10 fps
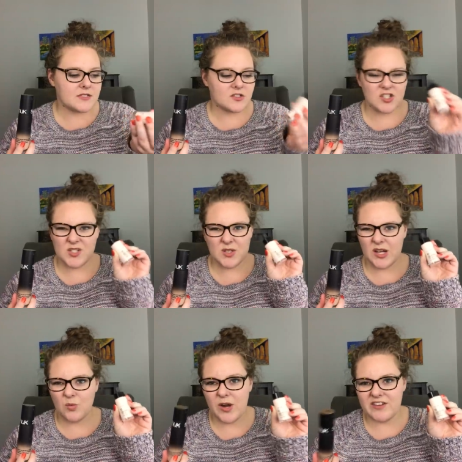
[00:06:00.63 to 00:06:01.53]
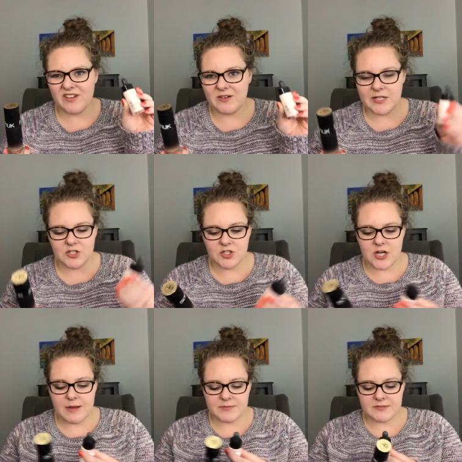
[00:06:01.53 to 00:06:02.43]
These are just like white foundation
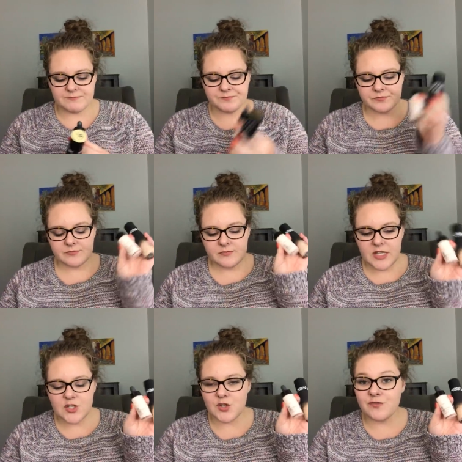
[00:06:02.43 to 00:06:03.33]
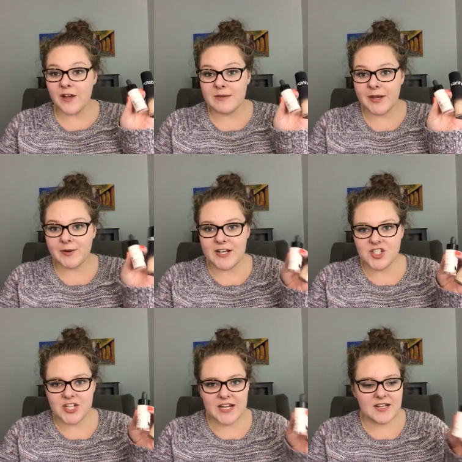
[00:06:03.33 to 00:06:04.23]
drops to find my right
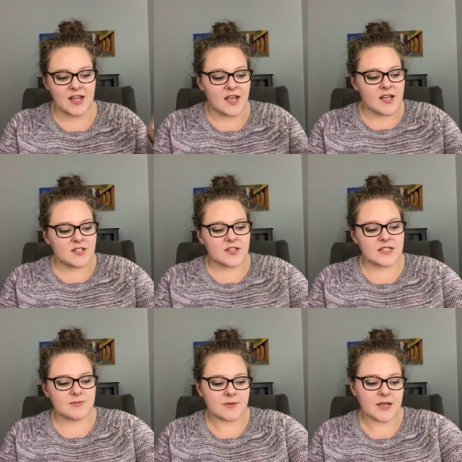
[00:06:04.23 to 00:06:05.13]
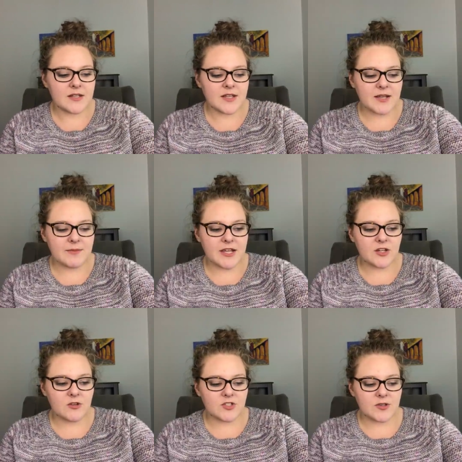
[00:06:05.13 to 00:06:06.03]
shade. So that's been like my
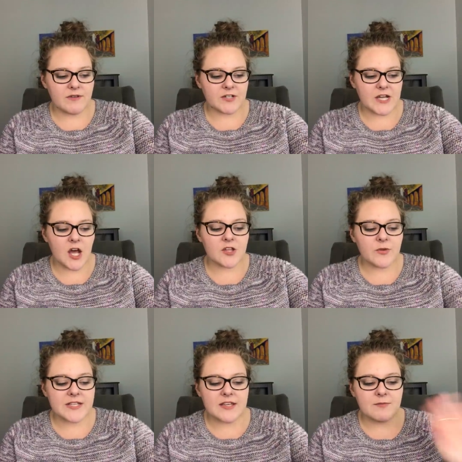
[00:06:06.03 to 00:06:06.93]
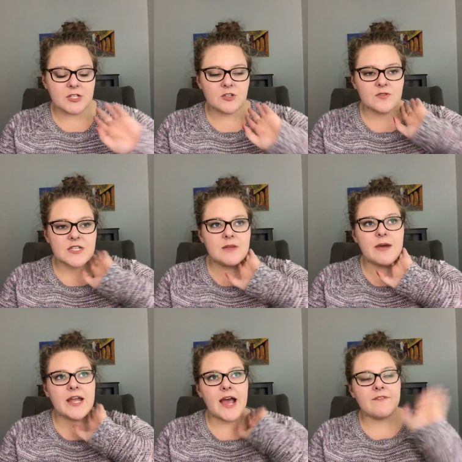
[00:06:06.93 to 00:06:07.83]
go-to everyday. Otherwise, I've been using
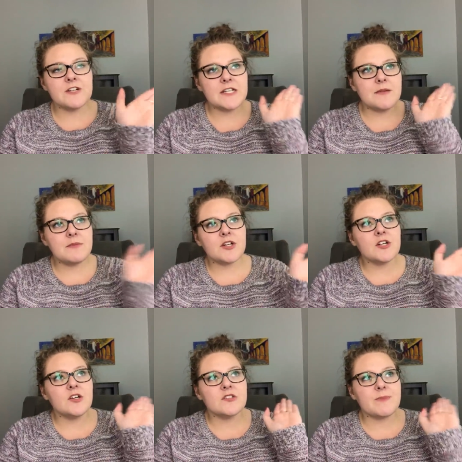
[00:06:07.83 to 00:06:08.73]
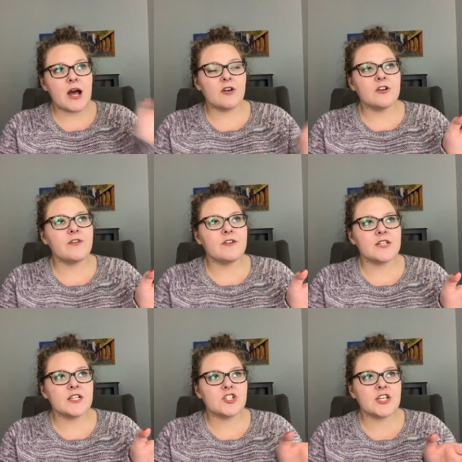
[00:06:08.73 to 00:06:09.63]
my Everyday Minerals powder
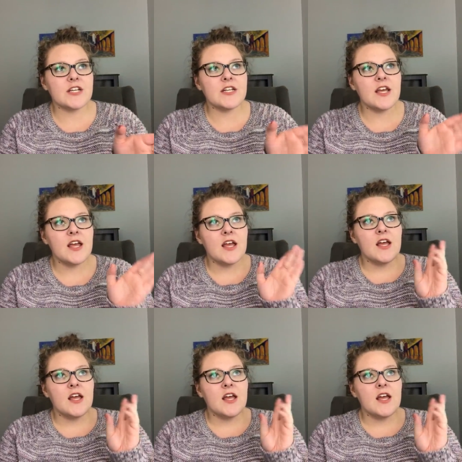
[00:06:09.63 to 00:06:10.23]
foundation.